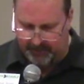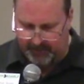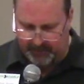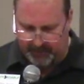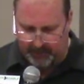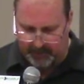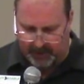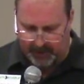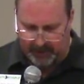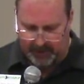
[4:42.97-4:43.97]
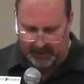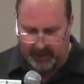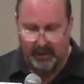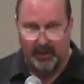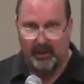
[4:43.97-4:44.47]
of Litchfield Park,
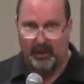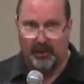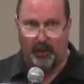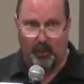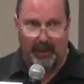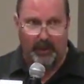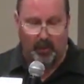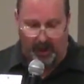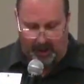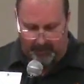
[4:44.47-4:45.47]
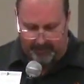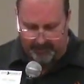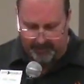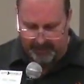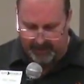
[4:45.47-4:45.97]
the Wigwam,
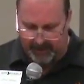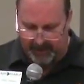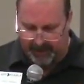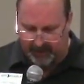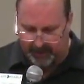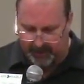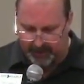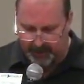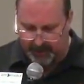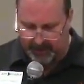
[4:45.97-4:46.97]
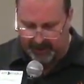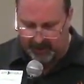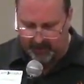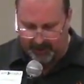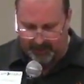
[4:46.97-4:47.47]
and the Goodyear Tire
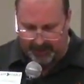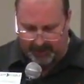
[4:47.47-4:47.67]
and Rubber